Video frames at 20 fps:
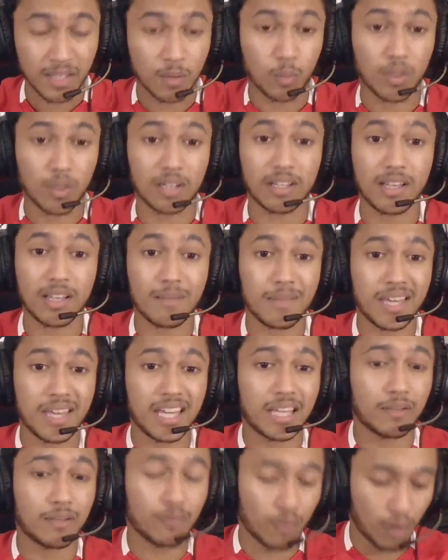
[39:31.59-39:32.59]
Will he
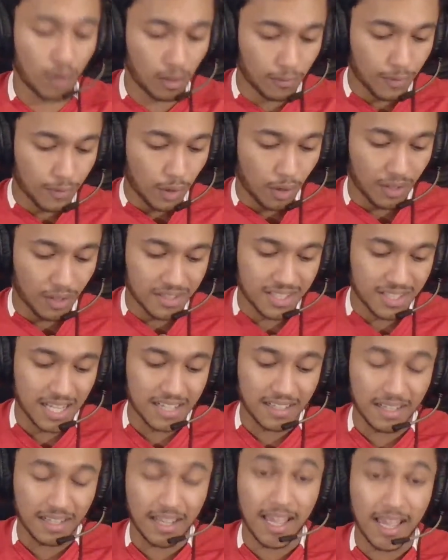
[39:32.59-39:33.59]
be involved on
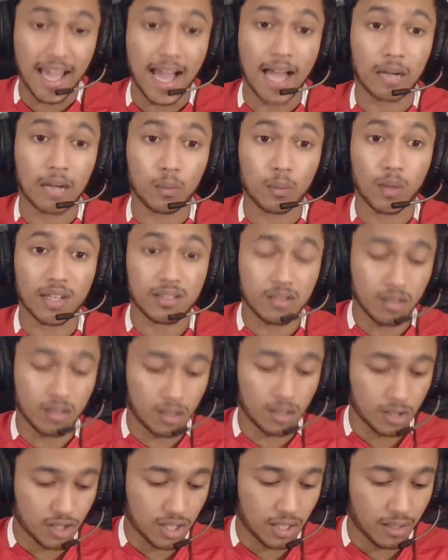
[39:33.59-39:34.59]
Saturday? And what
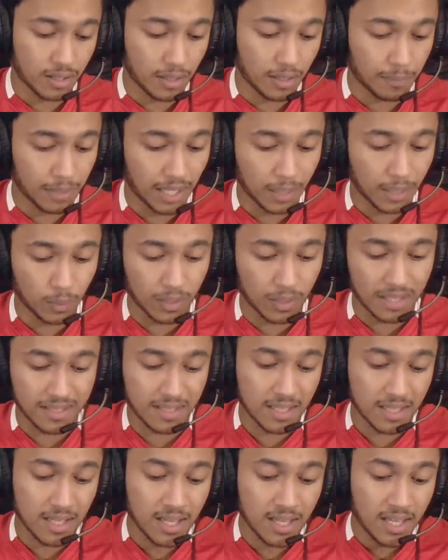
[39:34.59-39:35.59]
Solskjaer replied
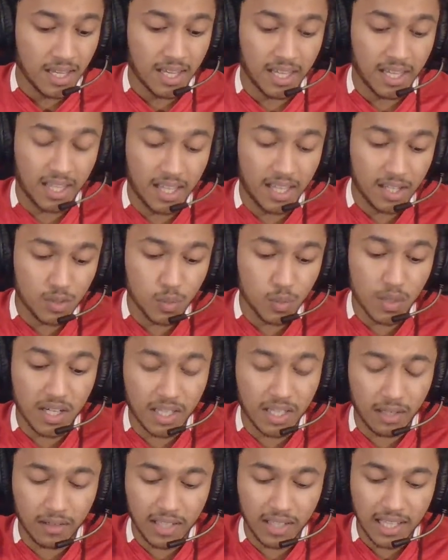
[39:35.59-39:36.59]
was, he is
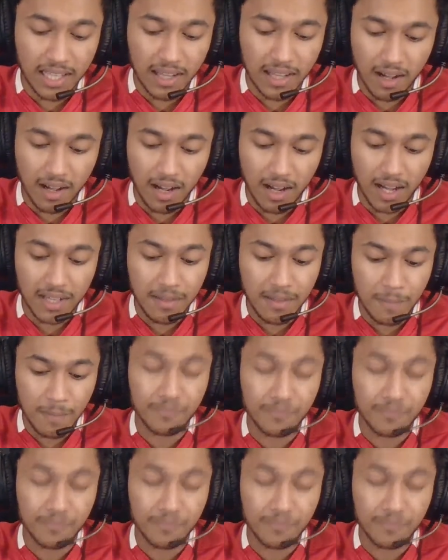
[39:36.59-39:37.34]
working really hard.